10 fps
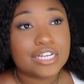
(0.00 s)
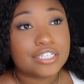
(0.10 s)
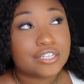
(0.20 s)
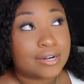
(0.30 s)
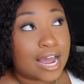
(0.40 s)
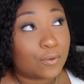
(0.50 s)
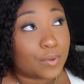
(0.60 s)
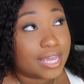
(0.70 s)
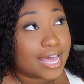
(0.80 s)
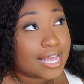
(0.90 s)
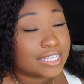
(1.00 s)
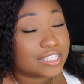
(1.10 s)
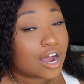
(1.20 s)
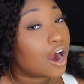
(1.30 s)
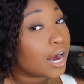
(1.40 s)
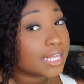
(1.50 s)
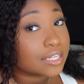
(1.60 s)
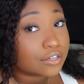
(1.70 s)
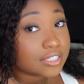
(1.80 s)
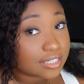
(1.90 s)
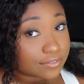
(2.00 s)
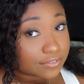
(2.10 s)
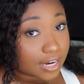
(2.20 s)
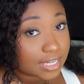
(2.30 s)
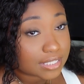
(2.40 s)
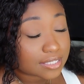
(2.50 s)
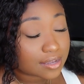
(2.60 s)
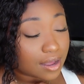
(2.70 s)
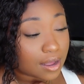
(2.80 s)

So now weekends are a little different.